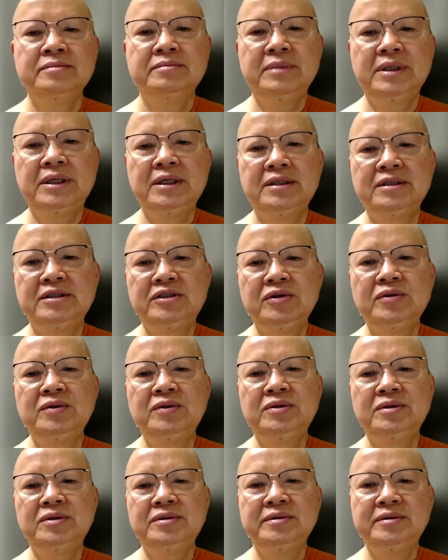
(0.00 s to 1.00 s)
but
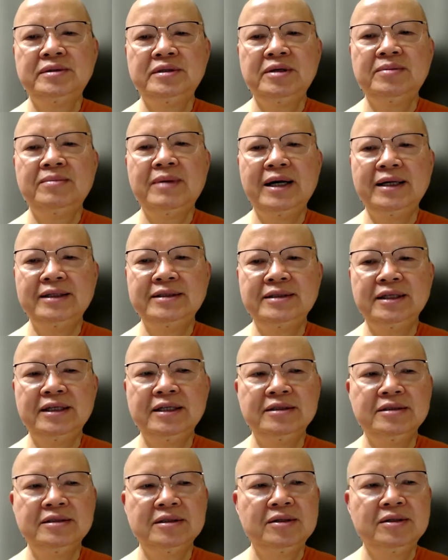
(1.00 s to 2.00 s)
soon the mind
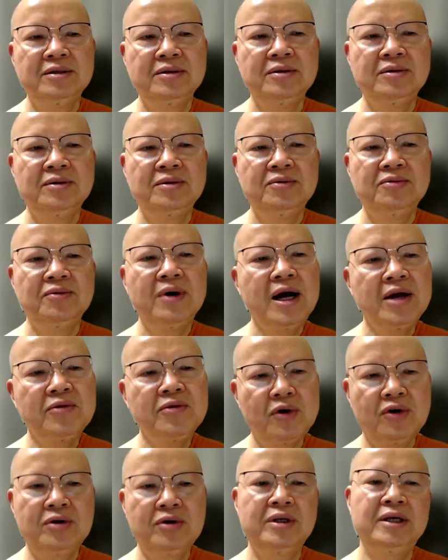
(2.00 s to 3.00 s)
said, why
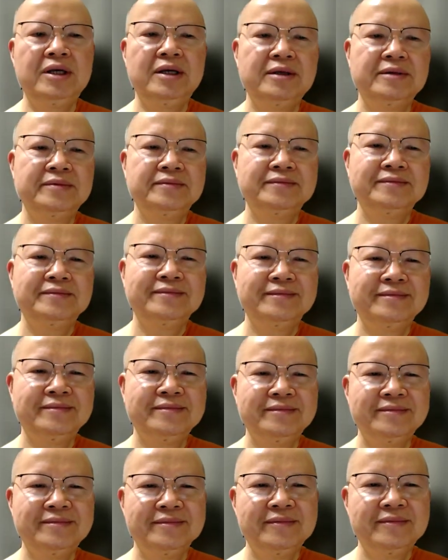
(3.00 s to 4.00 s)
walking?
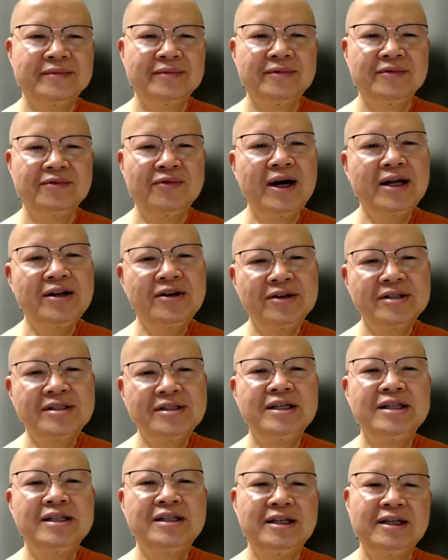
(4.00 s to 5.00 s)
Why not
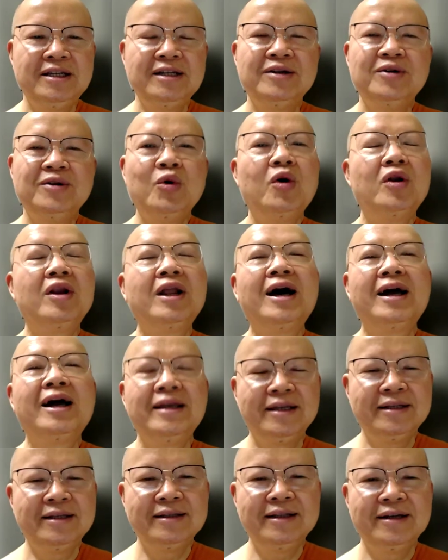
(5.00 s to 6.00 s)
sitting or
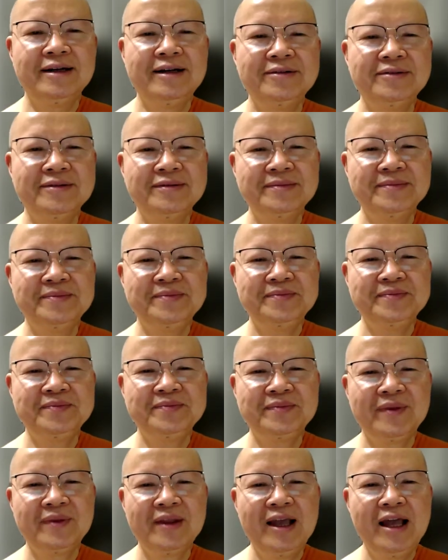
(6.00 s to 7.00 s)
lying?
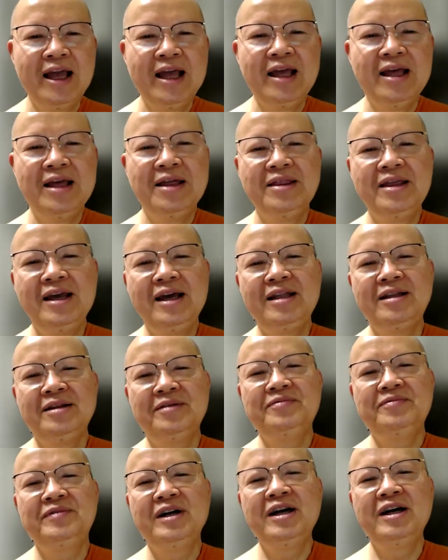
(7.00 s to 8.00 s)

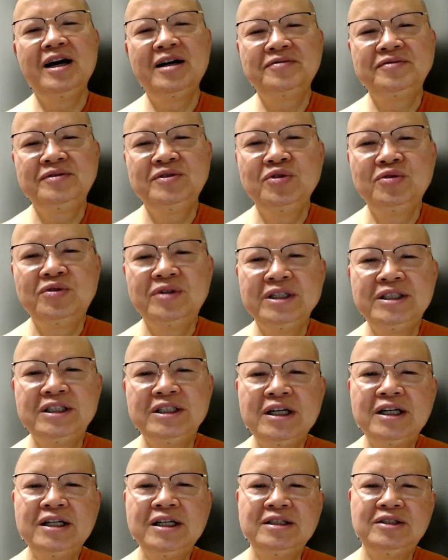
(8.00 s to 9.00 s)
Then perhaps you
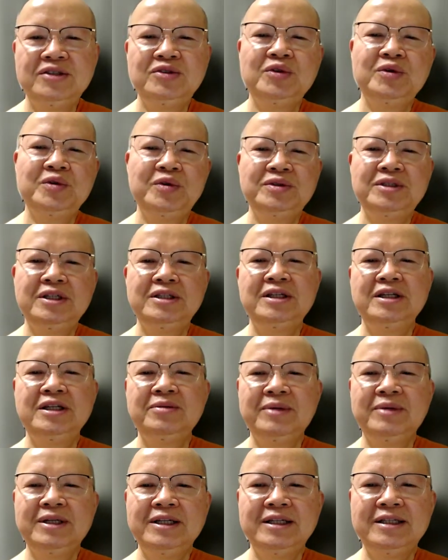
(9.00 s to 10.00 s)
return to
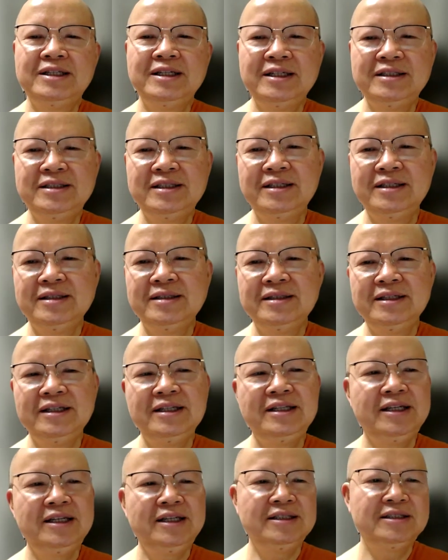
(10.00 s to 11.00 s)
sitting meditation.
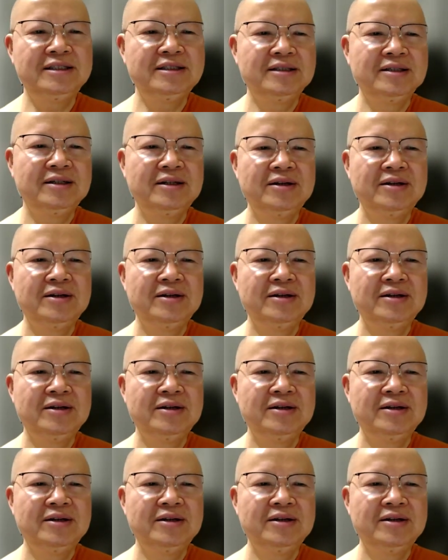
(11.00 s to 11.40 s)
It is